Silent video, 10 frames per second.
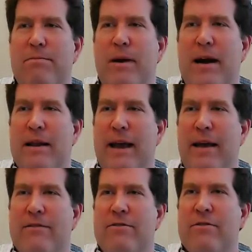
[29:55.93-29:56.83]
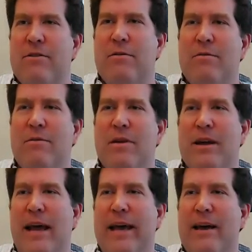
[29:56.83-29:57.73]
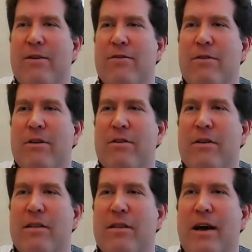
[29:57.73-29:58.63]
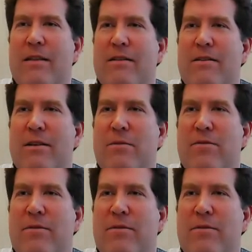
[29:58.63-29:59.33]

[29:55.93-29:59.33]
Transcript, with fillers: podcasts and Hangouts and things like that. It seems